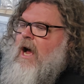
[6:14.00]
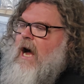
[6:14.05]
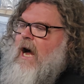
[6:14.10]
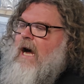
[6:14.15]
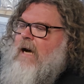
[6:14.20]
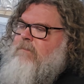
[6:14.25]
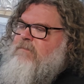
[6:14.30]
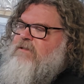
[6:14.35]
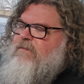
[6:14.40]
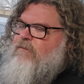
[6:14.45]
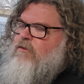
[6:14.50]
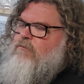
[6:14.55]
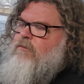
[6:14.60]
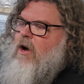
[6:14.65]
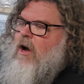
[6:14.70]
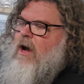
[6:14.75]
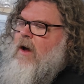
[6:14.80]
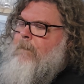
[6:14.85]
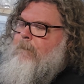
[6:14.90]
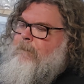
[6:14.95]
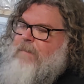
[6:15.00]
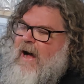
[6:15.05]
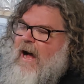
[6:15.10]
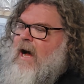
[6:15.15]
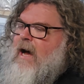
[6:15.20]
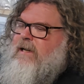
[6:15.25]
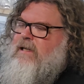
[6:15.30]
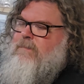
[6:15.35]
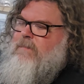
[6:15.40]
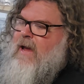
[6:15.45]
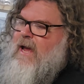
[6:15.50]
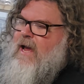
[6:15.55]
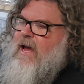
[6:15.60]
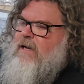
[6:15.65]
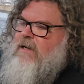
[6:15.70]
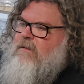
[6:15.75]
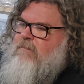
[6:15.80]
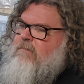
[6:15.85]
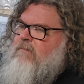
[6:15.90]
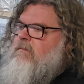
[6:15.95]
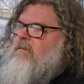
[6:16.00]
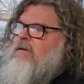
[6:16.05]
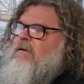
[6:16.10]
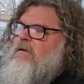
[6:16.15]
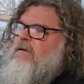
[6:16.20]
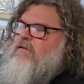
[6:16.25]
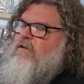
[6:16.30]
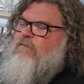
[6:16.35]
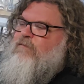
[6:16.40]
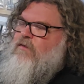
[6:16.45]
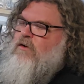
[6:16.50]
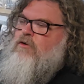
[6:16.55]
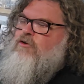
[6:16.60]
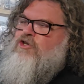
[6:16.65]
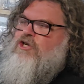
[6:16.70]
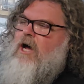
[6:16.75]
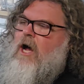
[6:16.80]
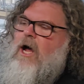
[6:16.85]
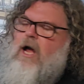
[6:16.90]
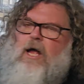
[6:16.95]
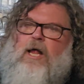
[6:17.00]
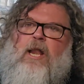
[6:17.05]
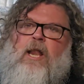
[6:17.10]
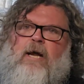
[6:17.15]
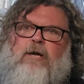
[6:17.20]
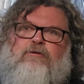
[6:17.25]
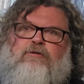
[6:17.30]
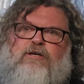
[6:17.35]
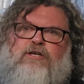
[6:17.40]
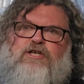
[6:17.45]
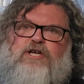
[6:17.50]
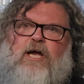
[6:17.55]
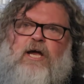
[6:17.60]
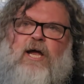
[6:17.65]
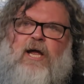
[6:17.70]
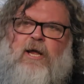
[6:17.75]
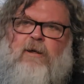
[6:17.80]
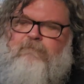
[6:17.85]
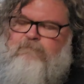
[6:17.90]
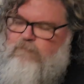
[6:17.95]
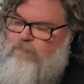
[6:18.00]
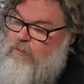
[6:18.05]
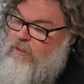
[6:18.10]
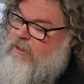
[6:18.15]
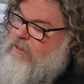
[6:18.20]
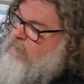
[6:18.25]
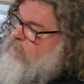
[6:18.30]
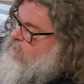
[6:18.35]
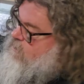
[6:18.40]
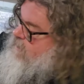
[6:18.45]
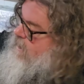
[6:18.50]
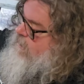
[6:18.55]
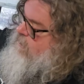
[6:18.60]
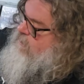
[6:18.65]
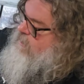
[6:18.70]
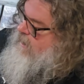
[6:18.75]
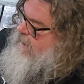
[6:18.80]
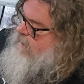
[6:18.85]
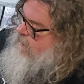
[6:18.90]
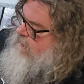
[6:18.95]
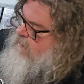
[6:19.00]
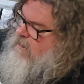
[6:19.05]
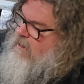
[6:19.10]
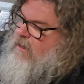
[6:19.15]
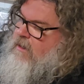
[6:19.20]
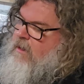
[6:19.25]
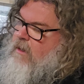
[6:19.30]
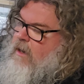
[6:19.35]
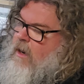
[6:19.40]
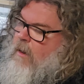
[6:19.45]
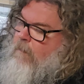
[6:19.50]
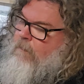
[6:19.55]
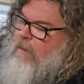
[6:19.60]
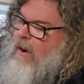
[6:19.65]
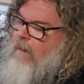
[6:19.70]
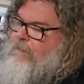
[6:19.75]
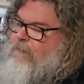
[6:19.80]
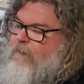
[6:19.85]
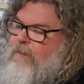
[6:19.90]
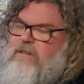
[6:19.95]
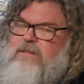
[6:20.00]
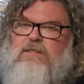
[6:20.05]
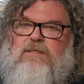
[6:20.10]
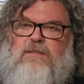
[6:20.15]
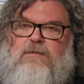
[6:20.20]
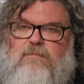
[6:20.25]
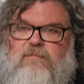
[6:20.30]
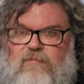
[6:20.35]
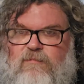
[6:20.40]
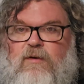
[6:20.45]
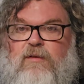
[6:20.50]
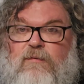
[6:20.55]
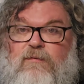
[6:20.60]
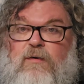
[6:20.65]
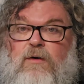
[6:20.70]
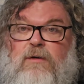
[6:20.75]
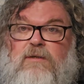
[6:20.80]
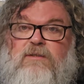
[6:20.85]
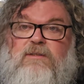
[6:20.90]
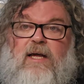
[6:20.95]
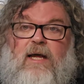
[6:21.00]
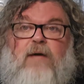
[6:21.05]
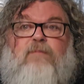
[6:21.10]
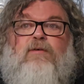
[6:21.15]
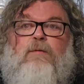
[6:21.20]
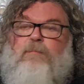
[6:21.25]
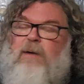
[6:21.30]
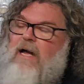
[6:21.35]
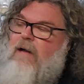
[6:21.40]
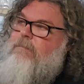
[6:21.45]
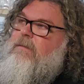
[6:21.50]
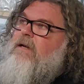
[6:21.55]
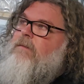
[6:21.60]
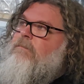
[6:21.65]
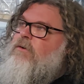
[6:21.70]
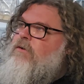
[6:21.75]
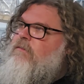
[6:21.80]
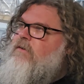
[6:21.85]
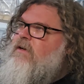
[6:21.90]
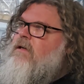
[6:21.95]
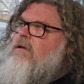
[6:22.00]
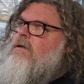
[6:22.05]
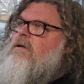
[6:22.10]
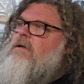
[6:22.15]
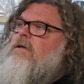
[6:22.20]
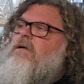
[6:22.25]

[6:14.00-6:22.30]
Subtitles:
Arms of Orion, Party Man, The Future, Electric Chair. Pretty cool soundtrack. By Prince for the first ever Batman movie.